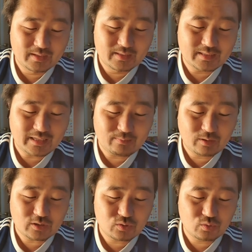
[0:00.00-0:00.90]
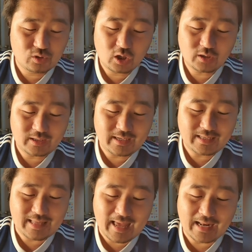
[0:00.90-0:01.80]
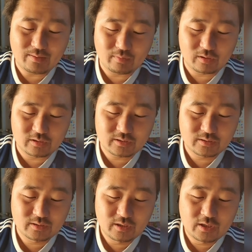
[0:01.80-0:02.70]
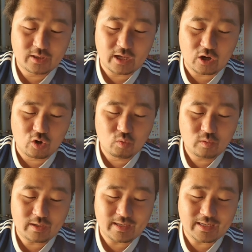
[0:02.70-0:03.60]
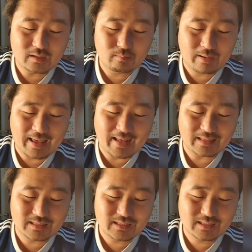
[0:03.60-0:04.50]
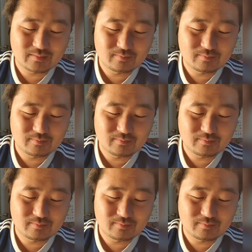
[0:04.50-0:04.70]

Zebras do not eat animals. They only eat plants.